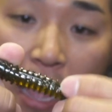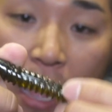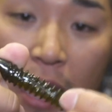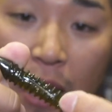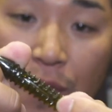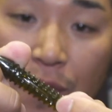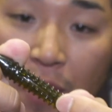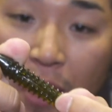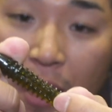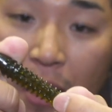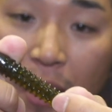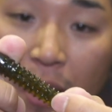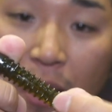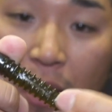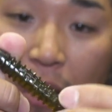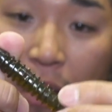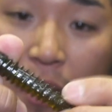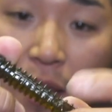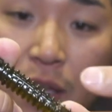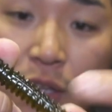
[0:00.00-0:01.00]
and then
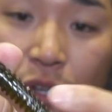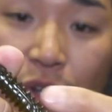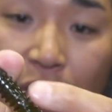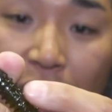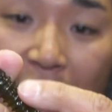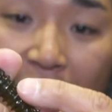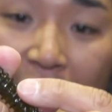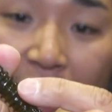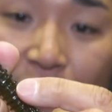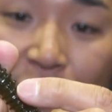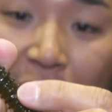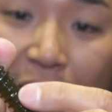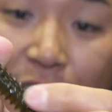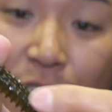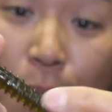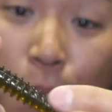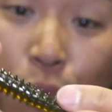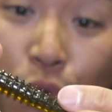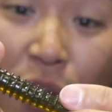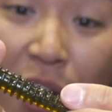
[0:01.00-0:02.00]
you're gonna have that
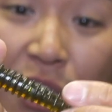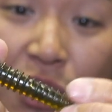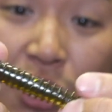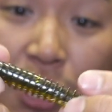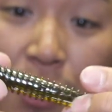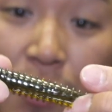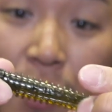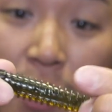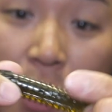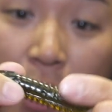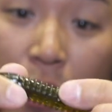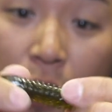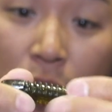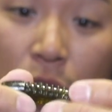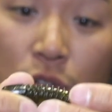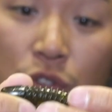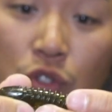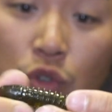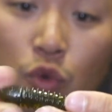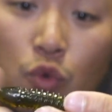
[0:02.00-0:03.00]
depression there
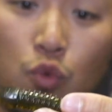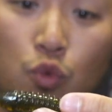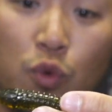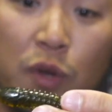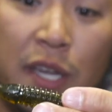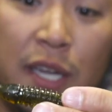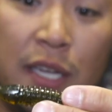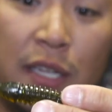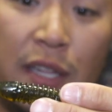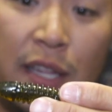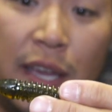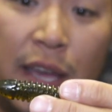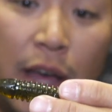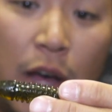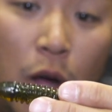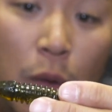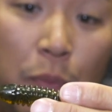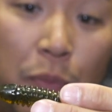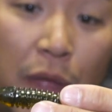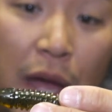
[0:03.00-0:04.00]
to really
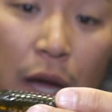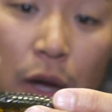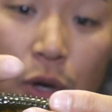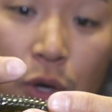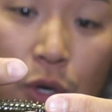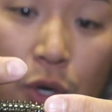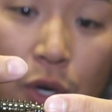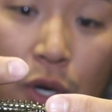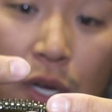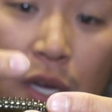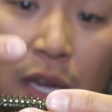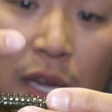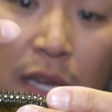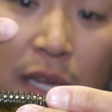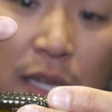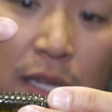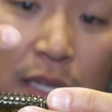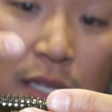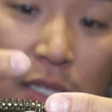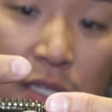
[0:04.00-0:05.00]
help that hook
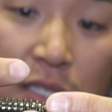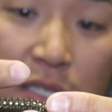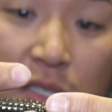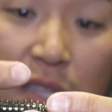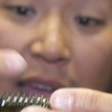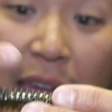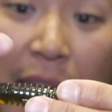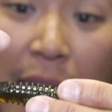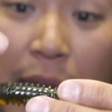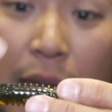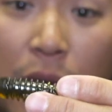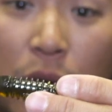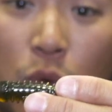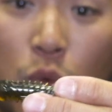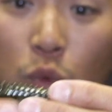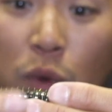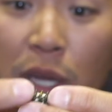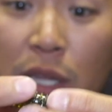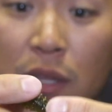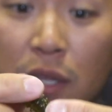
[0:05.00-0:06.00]
stay
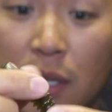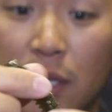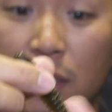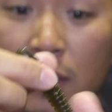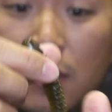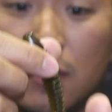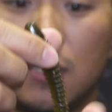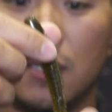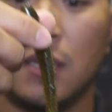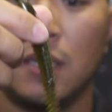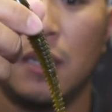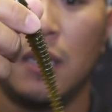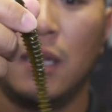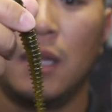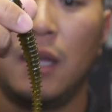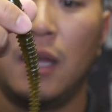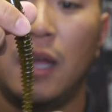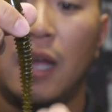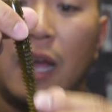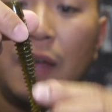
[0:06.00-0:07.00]
weedless.
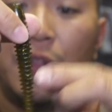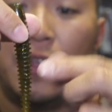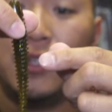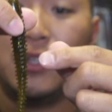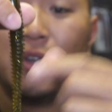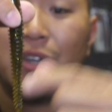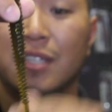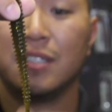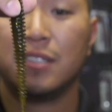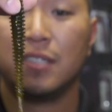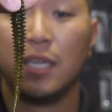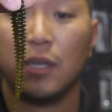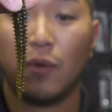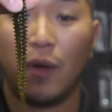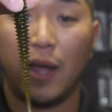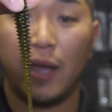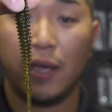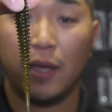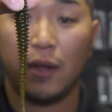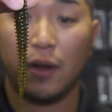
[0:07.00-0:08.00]
And then you can see
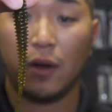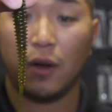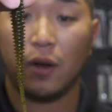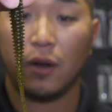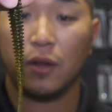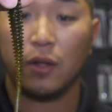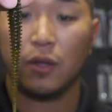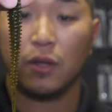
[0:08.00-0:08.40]
right here,